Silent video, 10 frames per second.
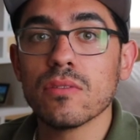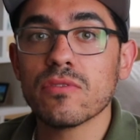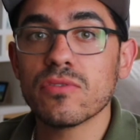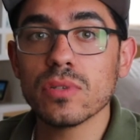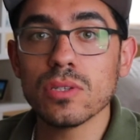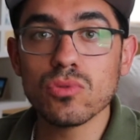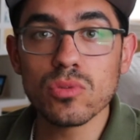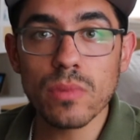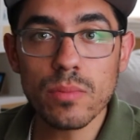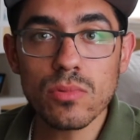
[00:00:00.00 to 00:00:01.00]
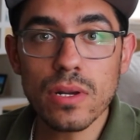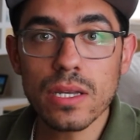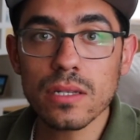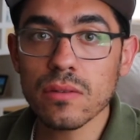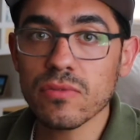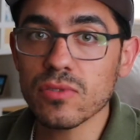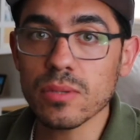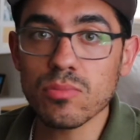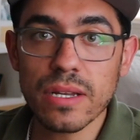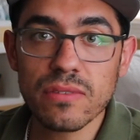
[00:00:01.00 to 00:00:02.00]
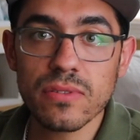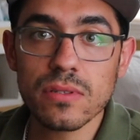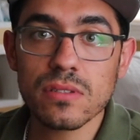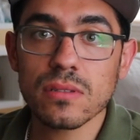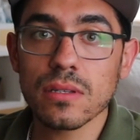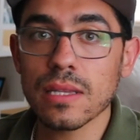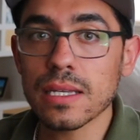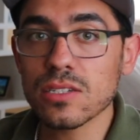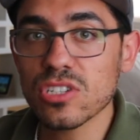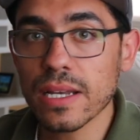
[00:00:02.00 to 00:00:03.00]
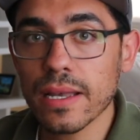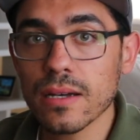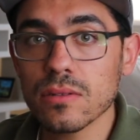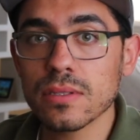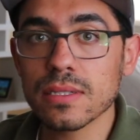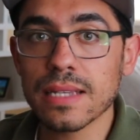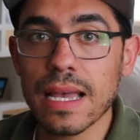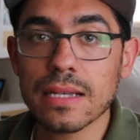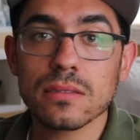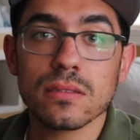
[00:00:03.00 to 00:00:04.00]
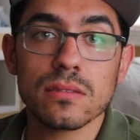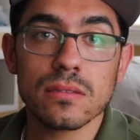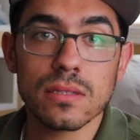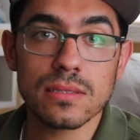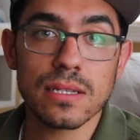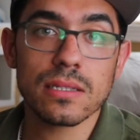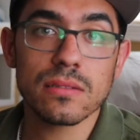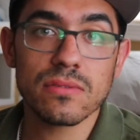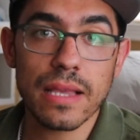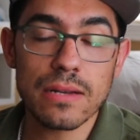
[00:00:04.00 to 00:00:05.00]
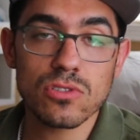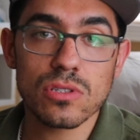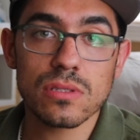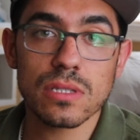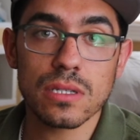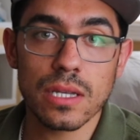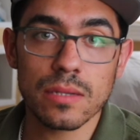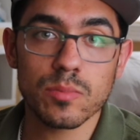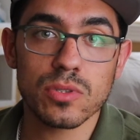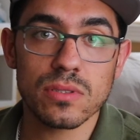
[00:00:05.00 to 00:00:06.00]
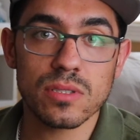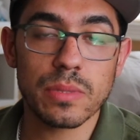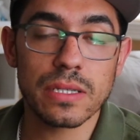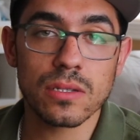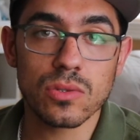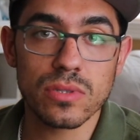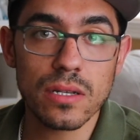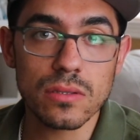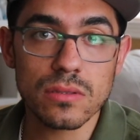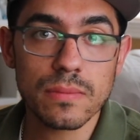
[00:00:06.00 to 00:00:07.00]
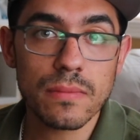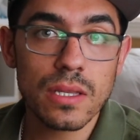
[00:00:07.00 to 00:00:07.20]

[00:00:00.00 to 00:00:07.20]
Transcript: free room upgrade, free breakfast, late checkout, and access to the executive lounges at participating hotels.